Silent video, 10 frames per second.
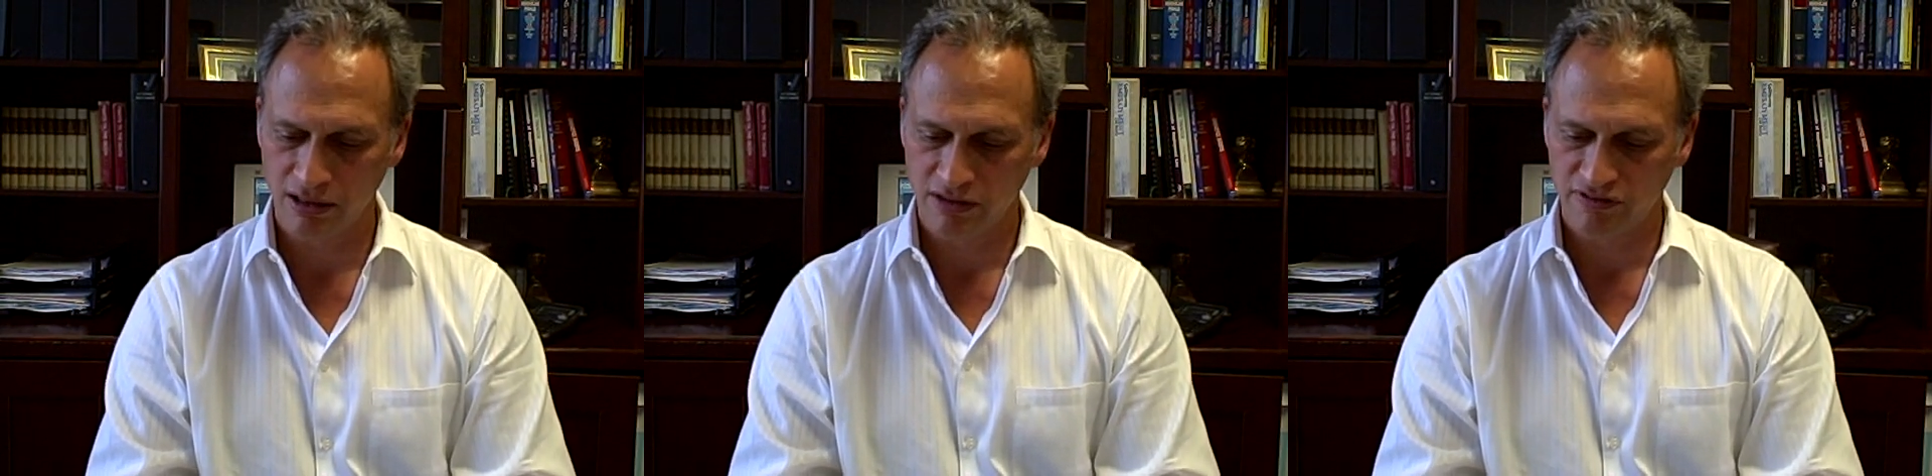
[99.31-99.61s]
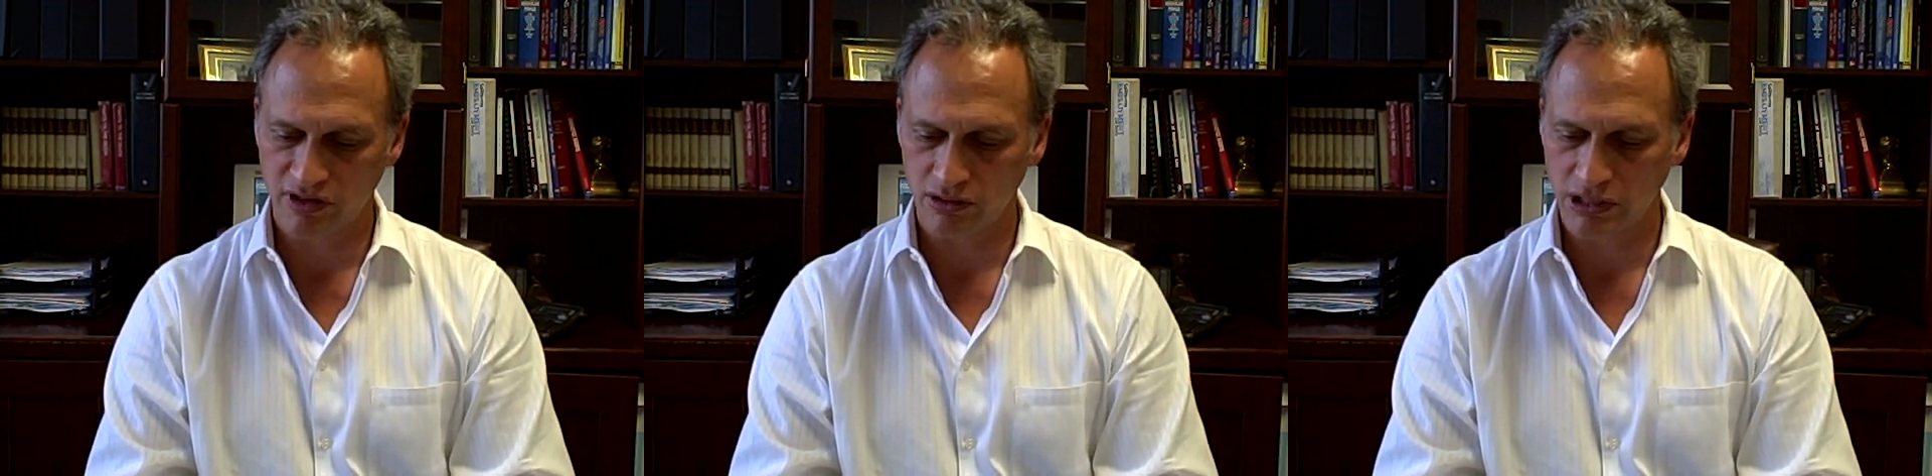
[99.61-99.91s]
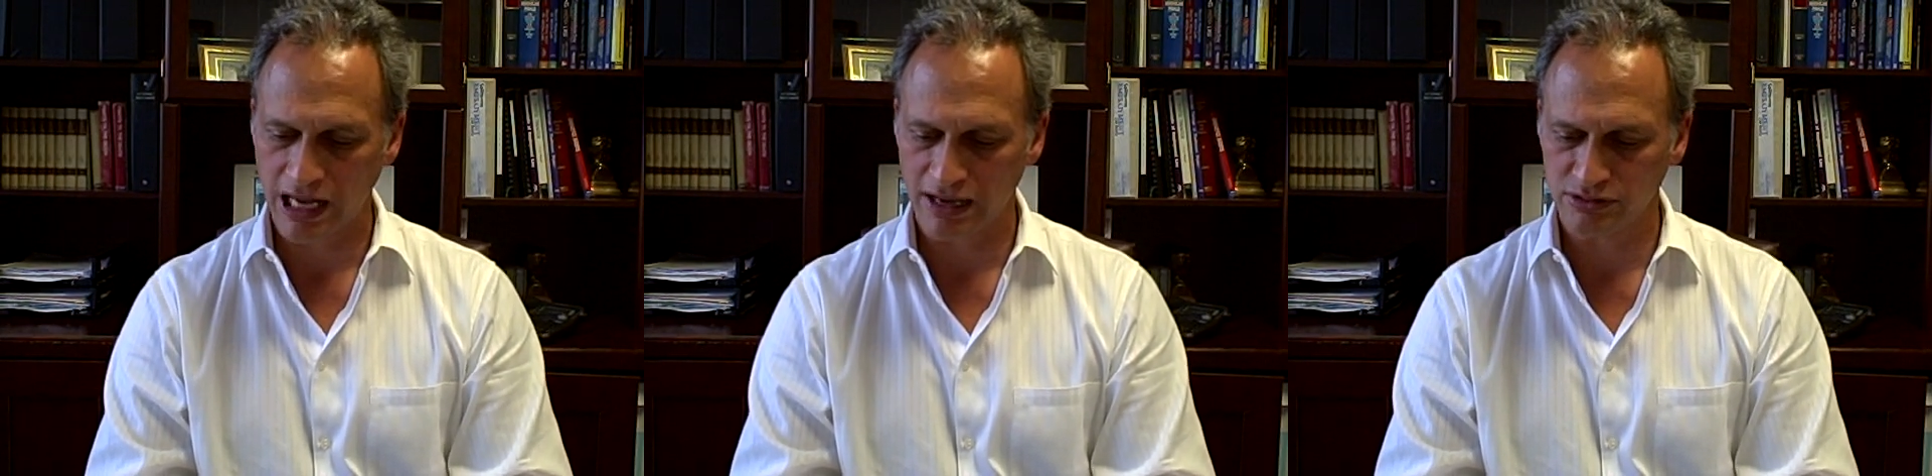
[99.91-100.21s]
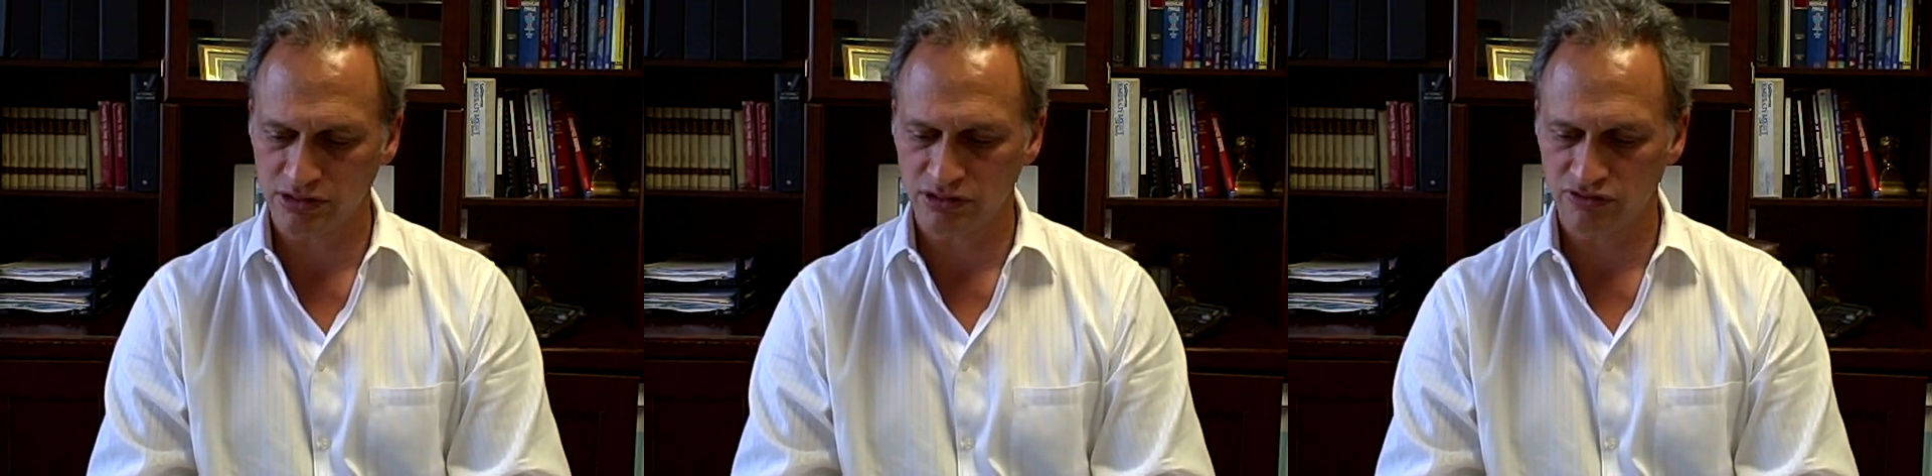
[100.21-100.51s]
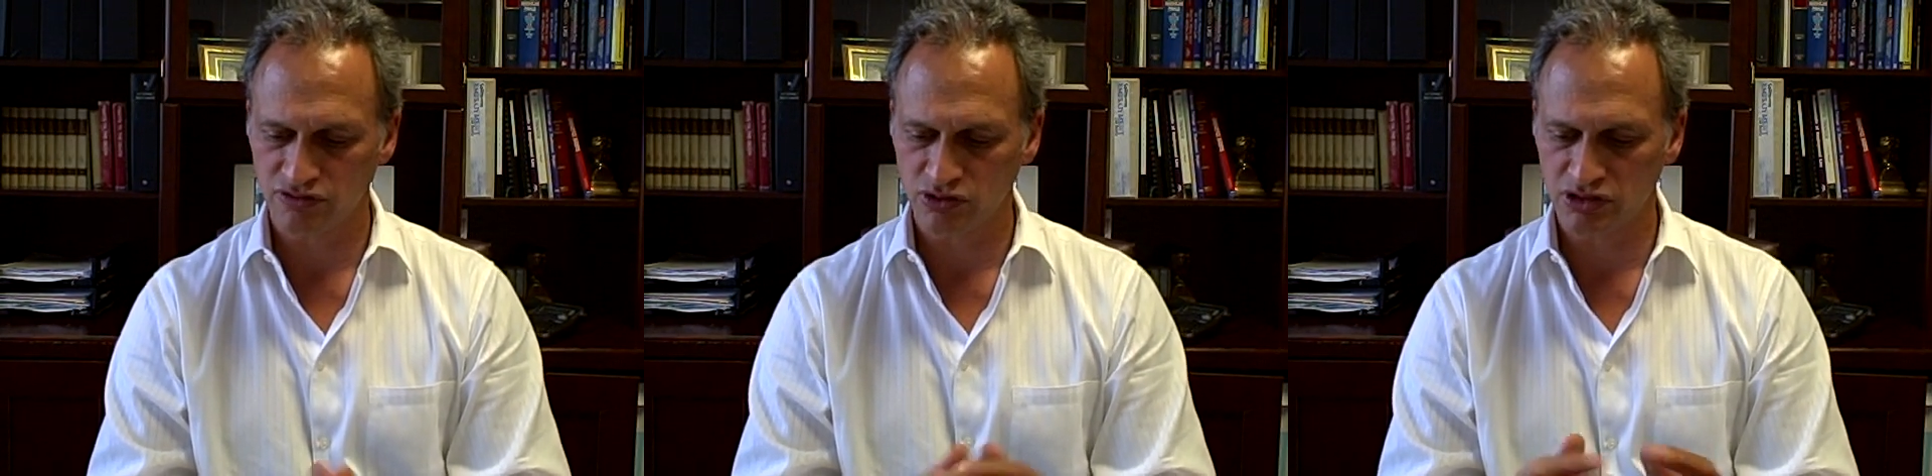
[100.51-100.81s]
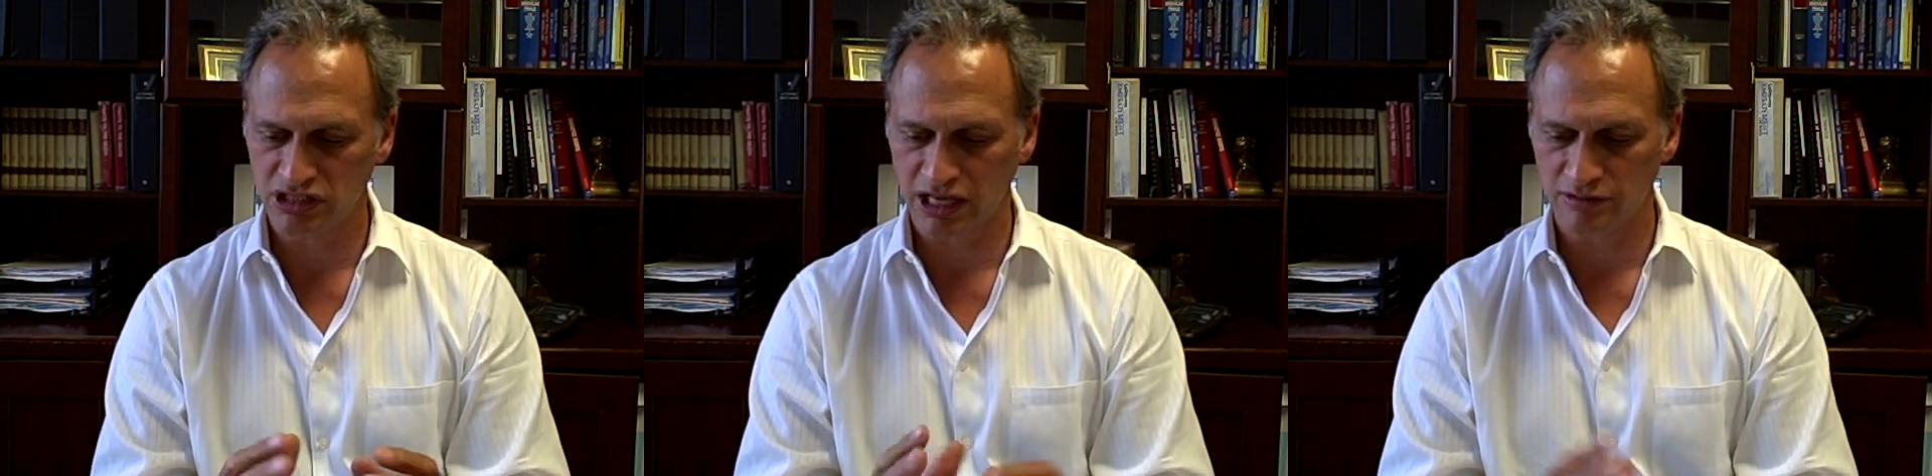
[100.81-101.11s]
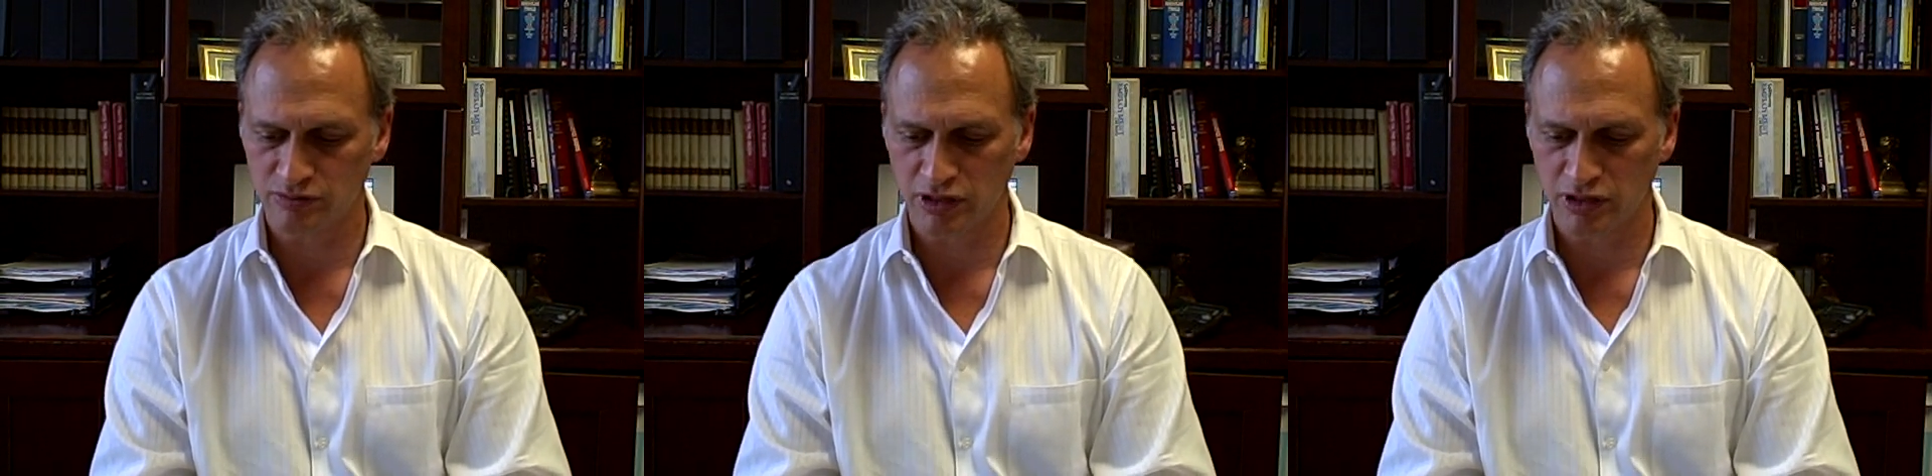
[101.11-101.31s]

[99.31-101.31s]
federal housing, food stamps,